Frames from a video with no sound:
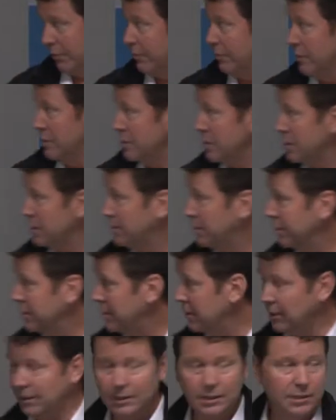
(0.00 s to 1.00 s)
this
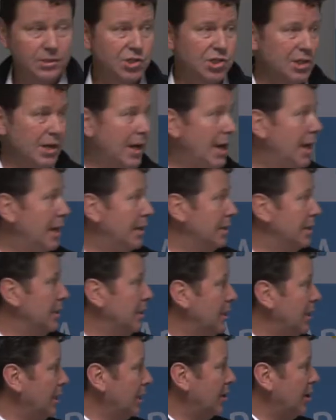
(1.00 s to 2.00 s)
particular chart,
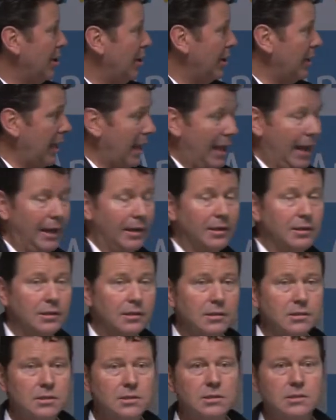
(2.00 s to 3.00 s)
it kind of
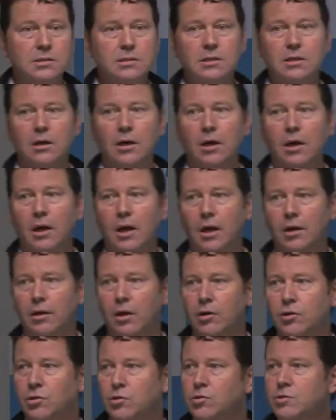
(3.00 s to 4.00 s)
anchors, uh, I,
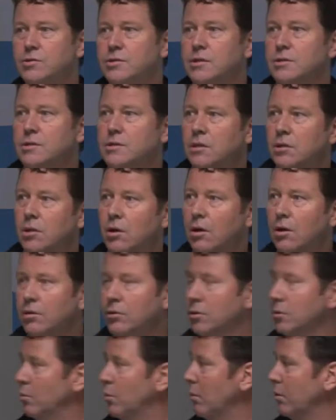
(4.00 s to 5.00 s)
I use this a lot,
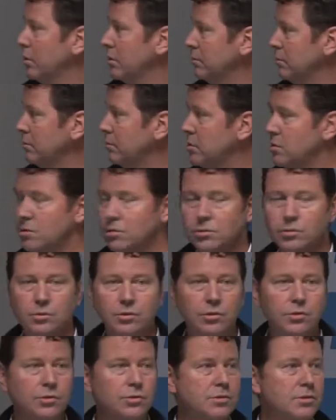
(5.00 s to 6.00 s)
you're welcome to
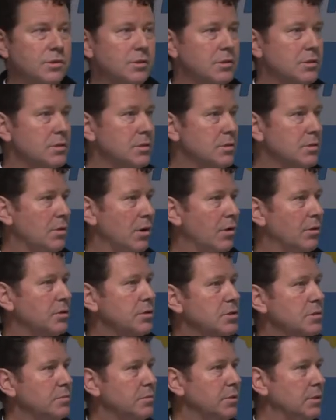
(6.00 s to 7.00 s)
use it. This is going
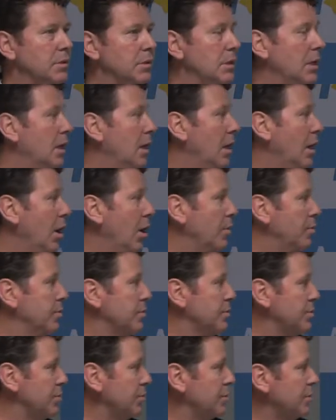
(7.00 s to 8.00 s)
to be uh,
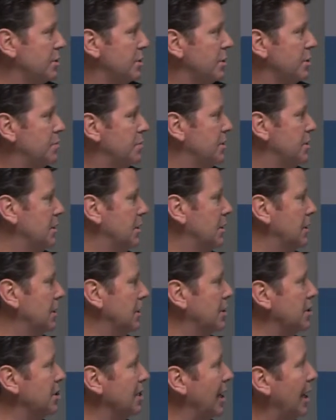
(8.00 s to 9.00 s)
open source, this
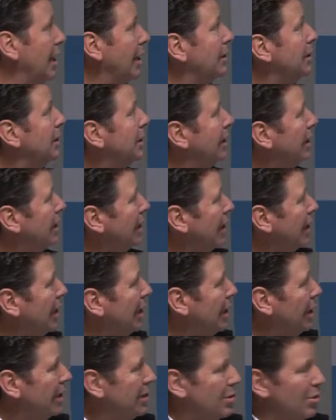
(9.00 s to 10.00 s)
particular chart.
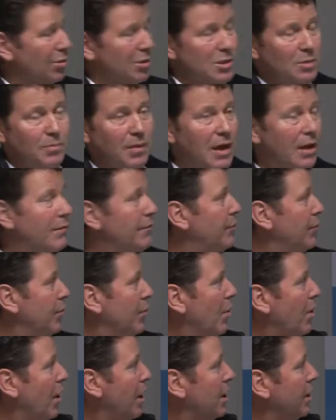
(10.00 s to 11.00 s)
It talks about a
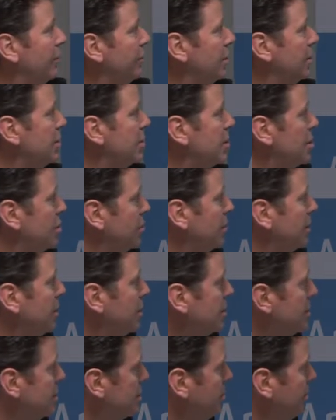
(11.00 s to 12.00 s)
variety of
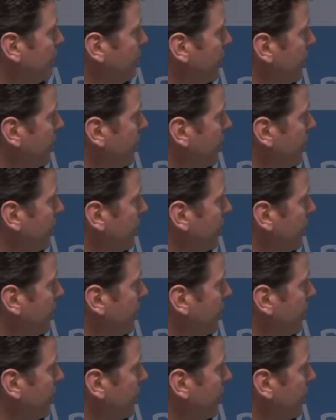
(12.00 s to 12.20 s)
industries.